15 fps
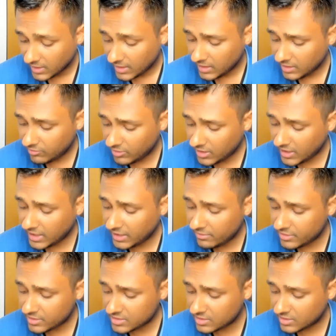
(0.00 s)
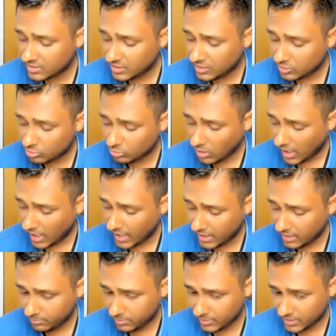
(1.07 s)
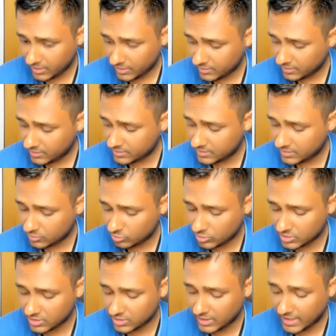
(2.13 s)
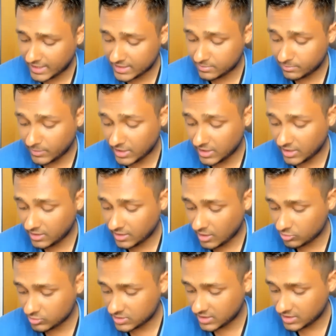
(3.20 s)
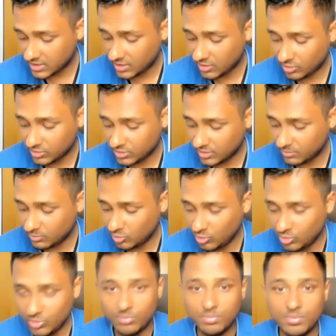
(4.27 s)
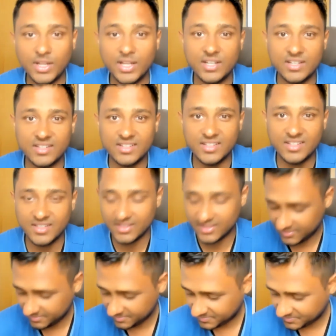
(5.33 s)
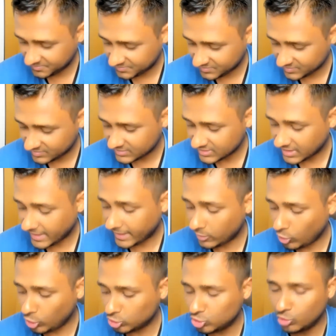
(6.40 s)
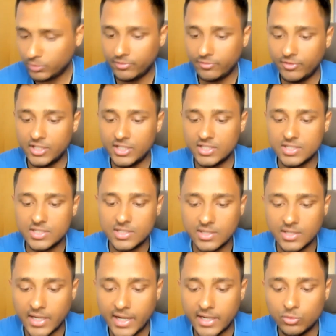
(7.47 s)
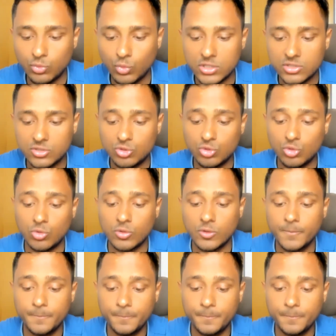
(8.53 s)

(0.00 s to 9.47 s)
Even elevation into a higher planetary situation, as men are now seeking on the moon planet, can also be finished at one stroke.